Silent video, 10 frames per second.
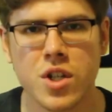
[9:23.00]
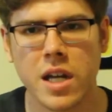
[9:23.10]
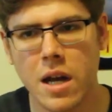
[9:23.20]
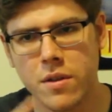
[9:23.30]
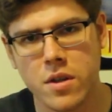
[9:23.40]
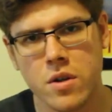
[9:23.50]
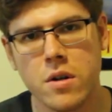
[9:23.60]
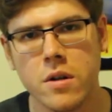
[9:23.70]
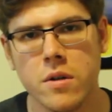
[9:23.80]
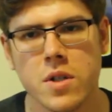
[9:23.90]
Check out the
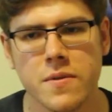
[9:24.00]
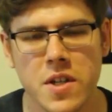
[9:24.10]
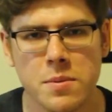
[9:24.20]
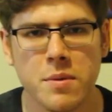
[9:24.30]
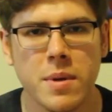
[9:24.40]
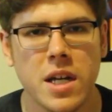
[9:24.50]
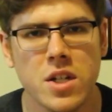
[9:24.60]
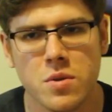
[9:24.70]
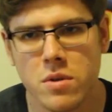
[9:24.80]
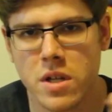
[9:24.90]
Nerd Herders Facebook
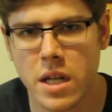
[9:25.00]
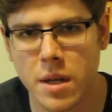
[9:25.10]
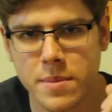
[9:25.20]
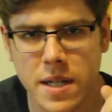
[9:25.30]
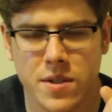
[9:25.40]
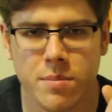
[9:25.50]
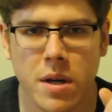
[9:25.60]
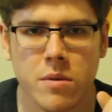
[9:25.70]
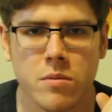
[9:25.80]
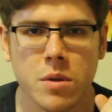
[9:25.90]
page where you get updates
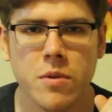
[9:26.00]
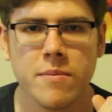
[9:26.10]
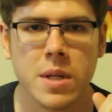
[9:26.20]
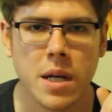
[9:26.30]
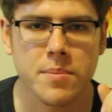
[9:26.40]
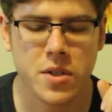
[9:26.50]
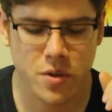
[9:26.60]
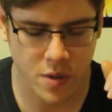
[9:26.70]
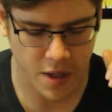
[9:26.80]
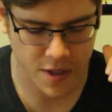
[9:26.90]
about what we've been up
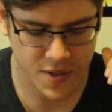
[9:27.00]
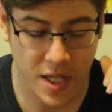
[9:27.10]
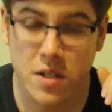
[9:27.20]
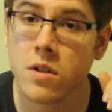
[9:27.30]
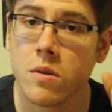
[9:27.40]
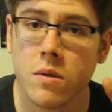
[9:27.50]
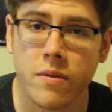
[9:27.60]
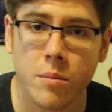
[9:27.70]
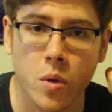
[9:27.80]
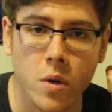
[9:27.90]
to. Stay tuned
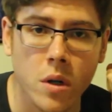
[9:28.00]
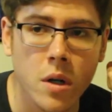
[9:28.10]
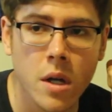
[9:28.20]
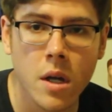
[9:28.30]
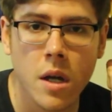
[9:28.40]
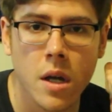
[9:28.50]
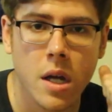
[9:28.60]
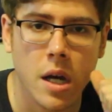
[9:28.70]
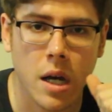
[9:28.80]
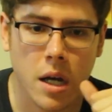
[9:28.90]
for more
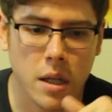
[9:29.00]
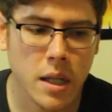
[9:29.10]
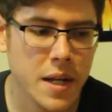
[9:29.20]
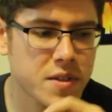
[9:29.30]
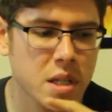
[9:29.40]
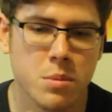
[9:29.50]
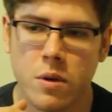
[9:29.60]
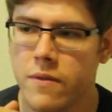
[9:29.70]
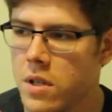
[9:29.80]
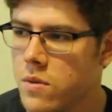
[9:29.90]
lightsaber
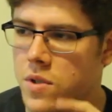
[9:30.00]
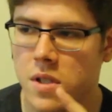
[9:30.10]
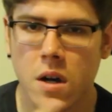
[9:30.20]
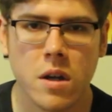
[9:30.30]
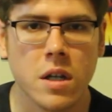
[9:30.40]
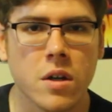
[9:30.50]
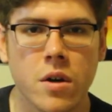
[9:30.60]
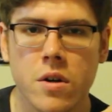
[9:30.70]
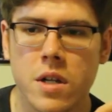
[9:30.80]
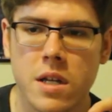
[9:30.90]
reviews, talking
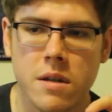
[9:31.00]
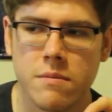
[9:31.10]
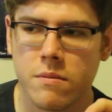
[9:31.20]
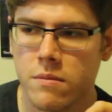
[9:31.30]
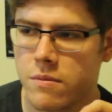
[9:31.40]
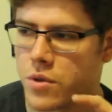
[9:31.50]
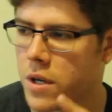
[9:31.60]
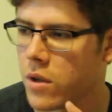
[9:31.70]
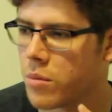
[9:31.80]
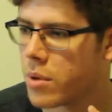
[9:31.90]
nerdy,
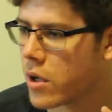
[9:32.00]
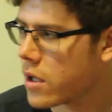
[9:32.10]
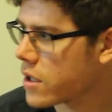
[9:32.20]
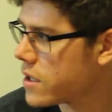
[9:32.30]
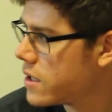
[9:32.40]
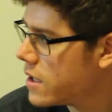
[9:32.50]
trailer park,